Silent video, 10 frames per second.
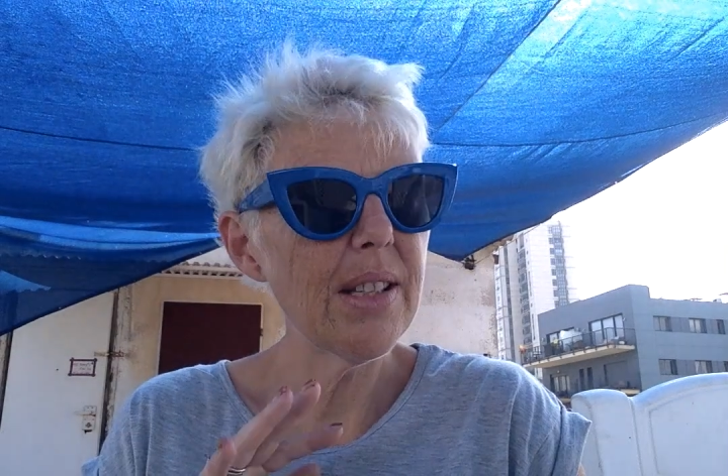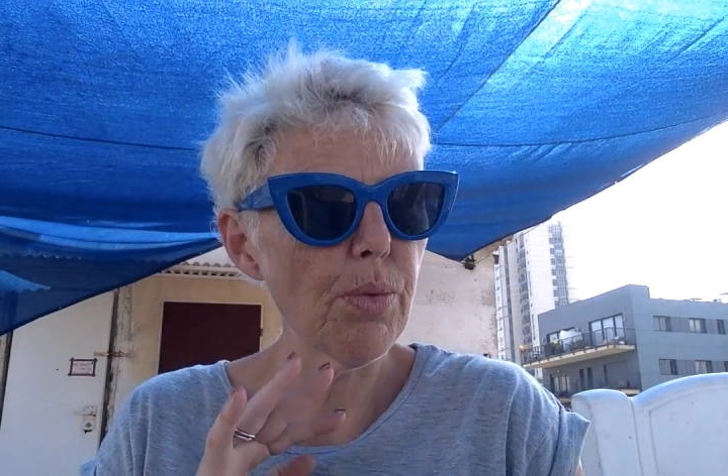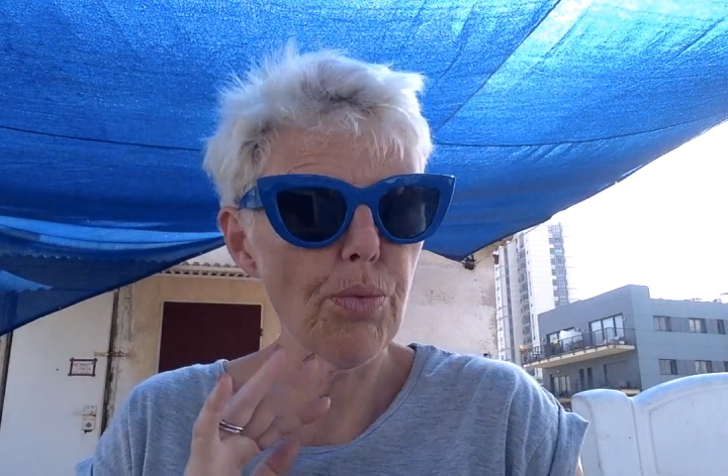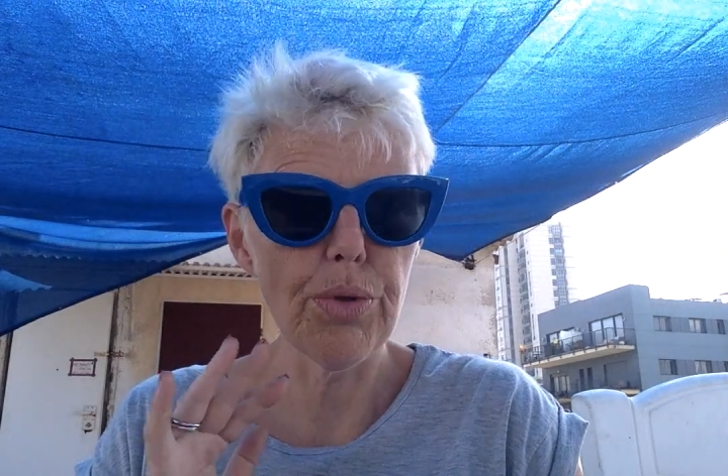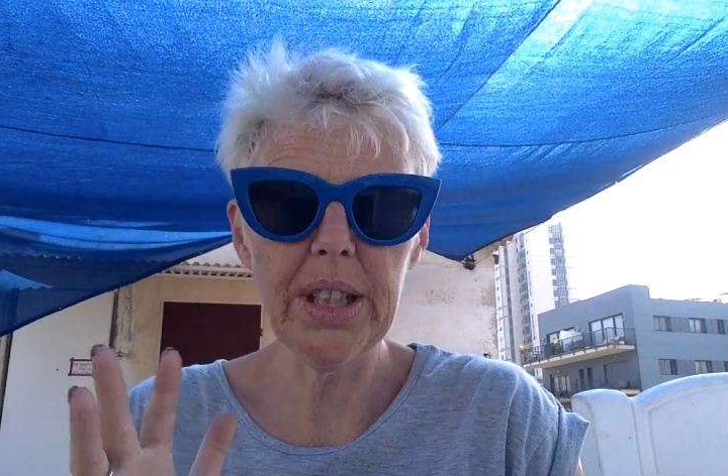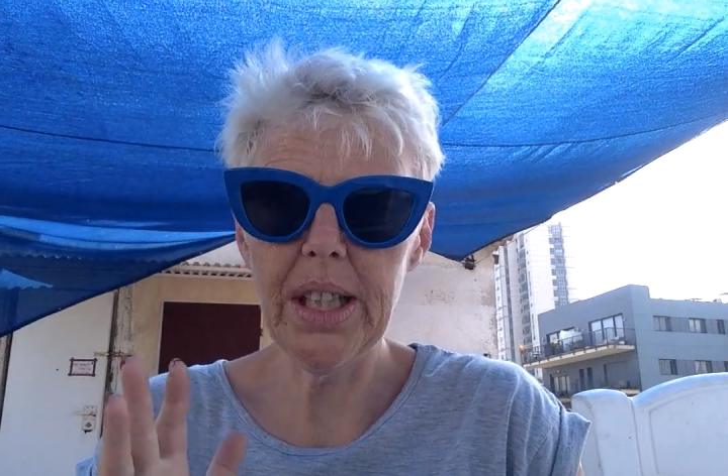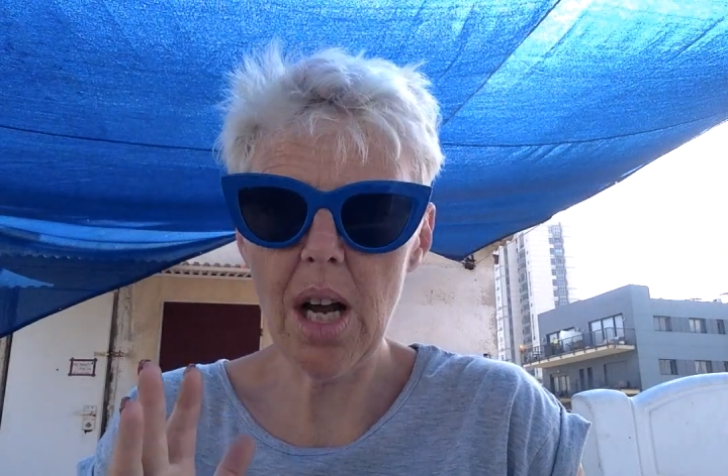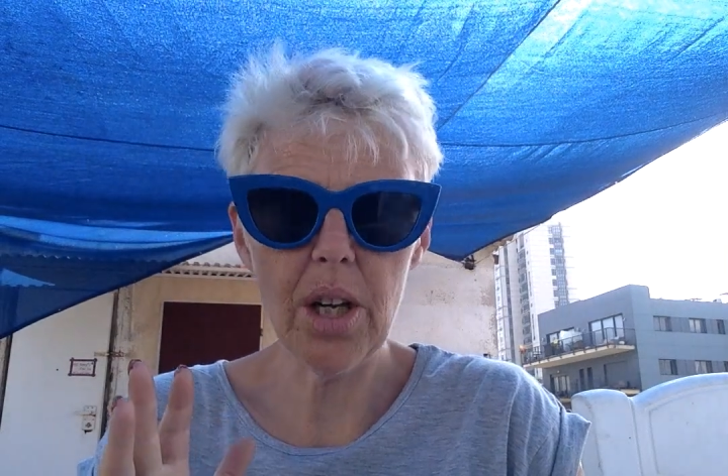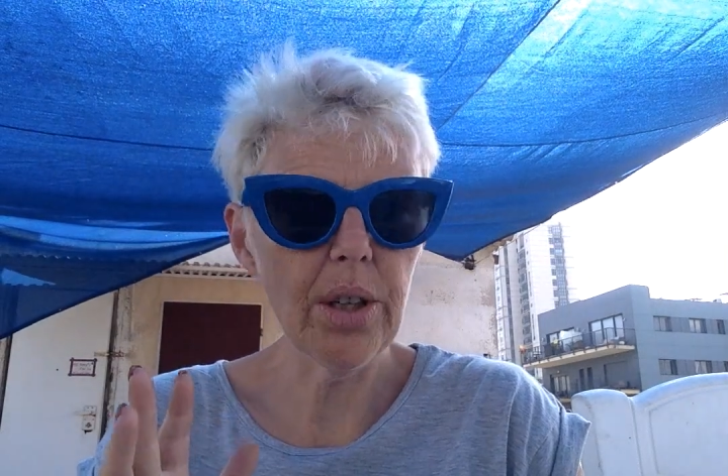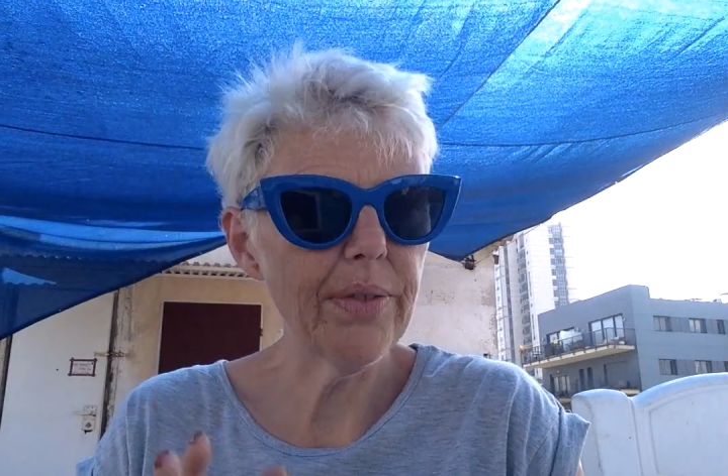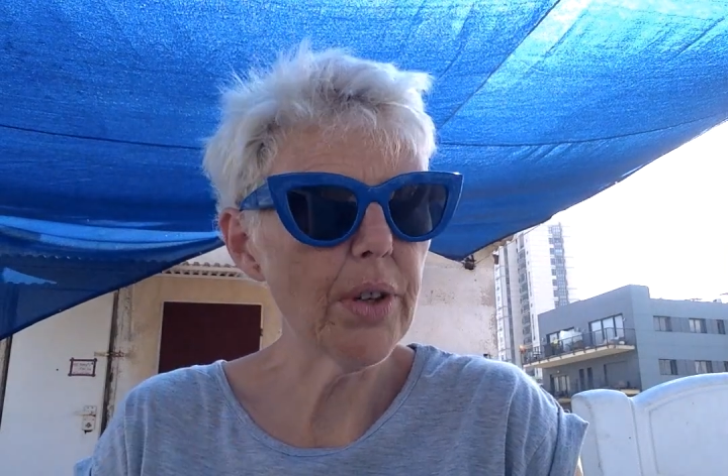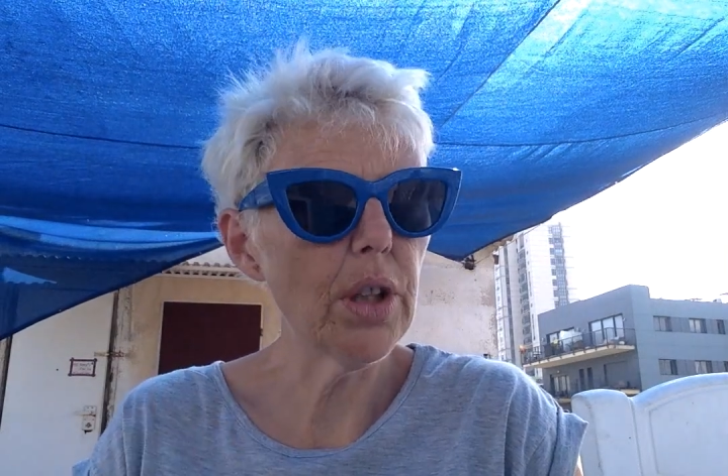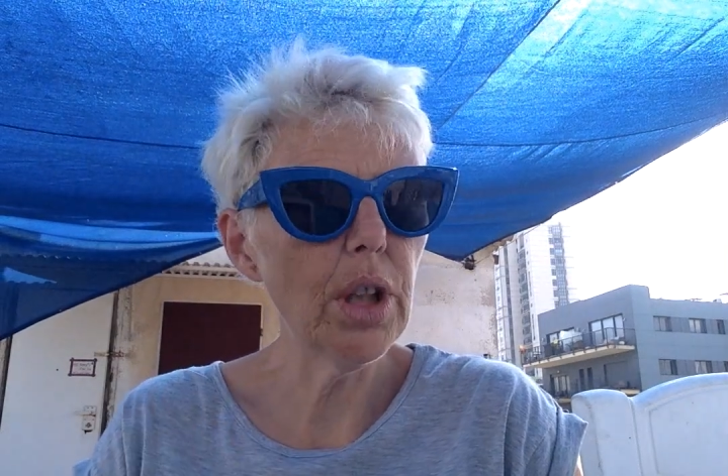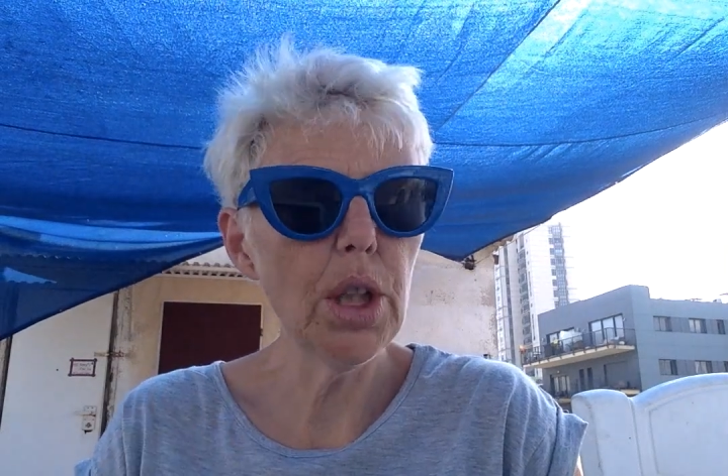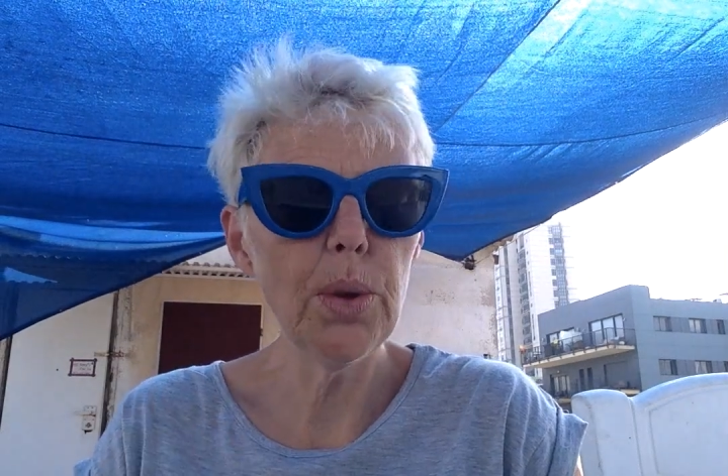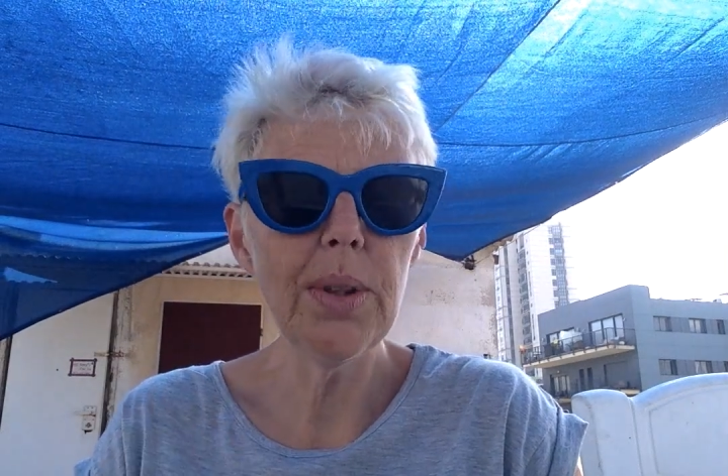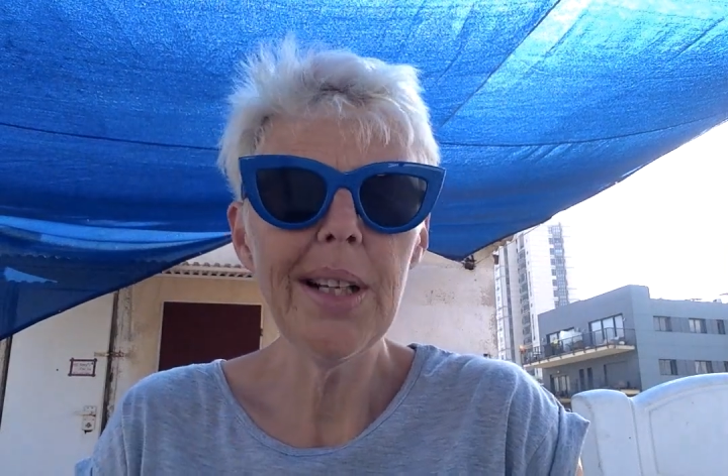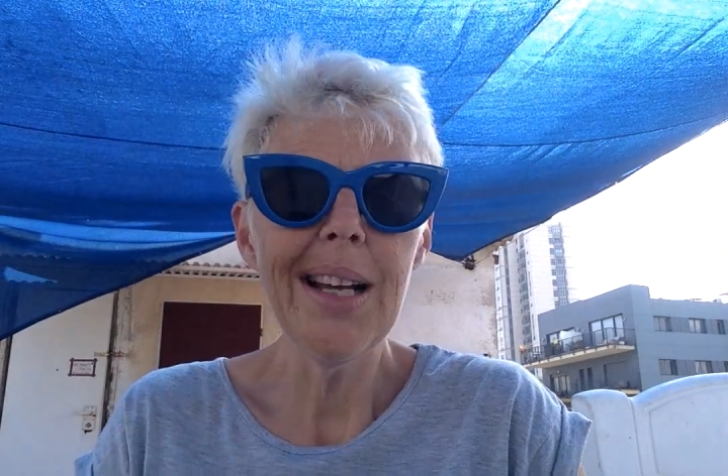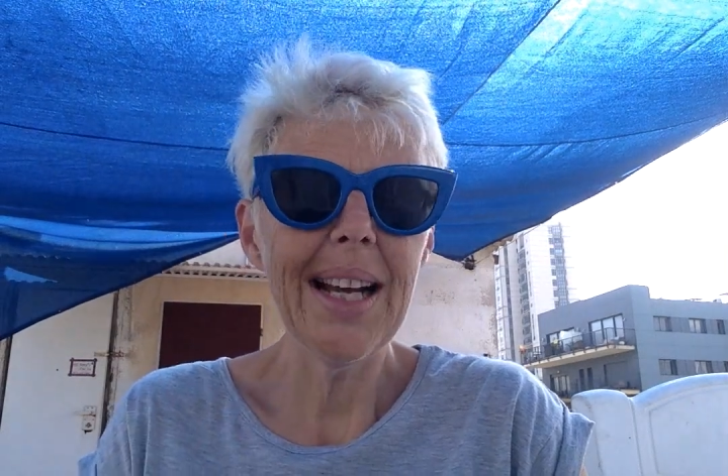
It's really not good for glue.